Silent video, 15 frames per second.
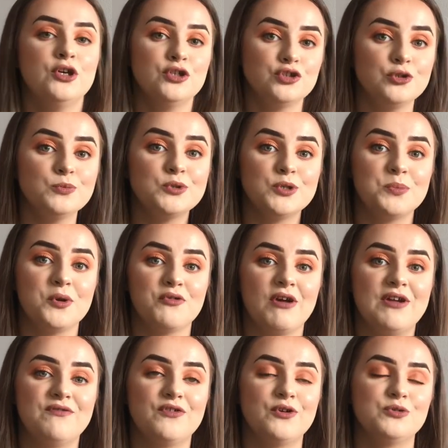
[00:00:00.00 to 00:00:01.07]
super super
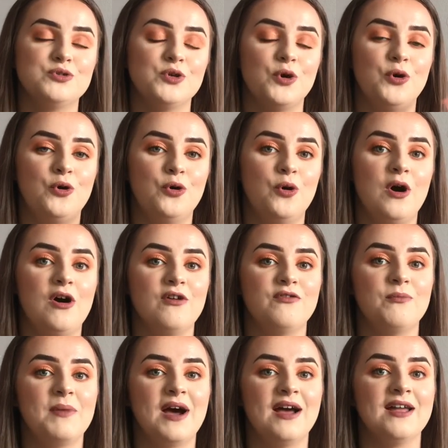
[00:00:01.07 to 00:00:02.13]
grateful to all
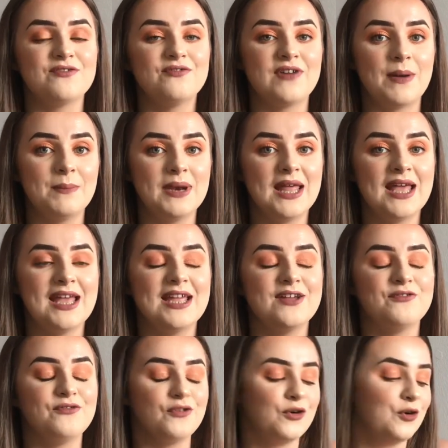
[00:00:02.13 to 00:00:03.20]
of my family
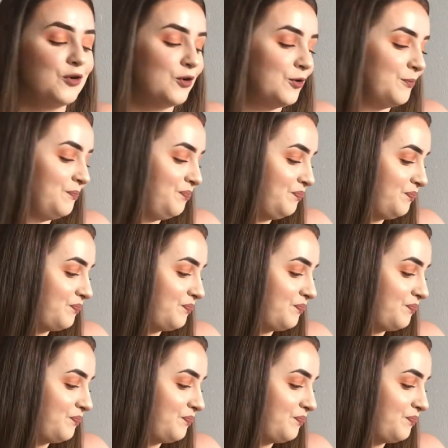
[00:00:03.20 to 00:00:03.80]
for